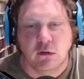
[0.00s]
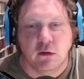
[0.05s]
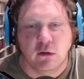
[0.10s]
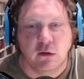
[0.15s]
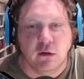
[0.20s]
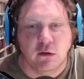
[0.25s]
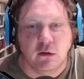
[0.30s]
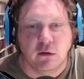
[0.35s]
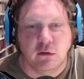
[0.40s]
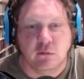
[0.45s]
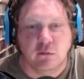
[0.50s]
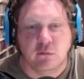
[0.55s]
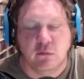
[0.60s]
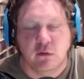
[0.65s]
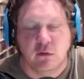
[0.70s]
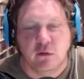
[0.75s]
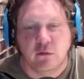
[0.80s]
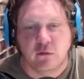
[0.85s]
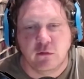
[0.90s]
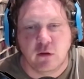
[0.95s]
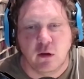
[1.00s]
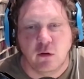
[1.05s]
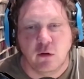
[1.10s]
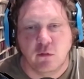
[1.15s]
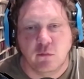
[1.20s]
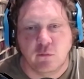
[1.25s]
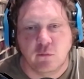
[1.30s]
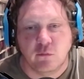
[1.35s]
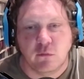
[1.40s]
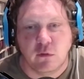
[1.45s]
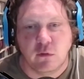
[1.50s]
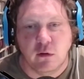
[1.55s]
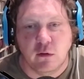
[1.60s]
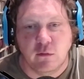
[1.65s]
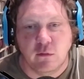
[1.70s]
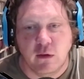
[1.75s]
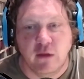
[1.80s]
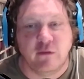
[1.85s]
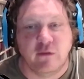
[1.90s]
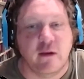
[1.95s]
Uh, so
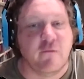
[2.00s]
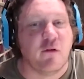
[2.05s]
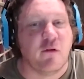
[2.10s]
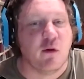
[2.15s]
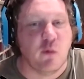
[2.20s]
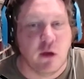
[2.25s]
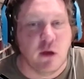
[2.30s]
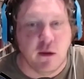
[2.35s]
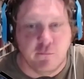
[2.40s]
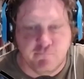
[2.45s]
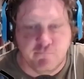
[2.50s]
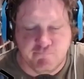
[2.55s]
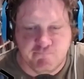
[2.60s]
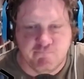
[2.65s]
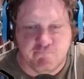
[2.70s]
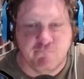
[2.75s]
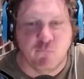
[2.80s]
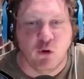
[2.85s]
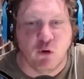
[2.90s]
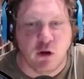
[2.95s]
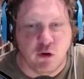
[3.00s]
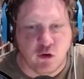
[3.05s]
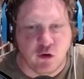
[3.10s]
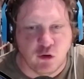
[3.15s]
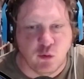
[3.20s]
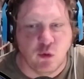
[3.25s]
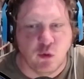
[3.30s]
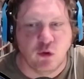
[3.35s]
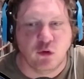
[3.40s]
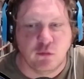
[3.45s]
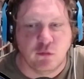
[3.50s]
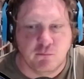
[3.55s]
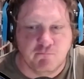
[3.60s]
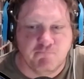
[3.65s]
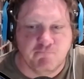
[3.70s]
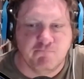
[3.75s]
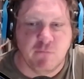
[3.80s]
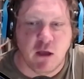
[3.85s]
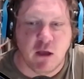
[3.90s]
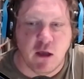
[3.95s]
it's everywhere. Religious wars.
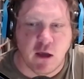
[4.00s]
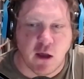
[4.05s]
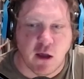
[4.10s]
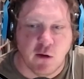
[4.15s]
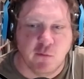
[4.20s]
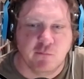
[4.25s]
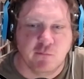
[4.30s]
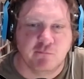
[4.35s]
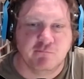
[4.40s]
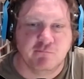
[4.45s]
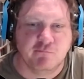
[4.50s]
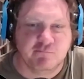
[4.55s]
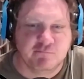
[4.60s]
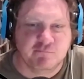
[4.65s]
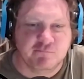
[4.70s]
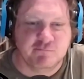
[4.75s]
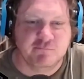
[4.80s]
There you go. Yeah. Mm.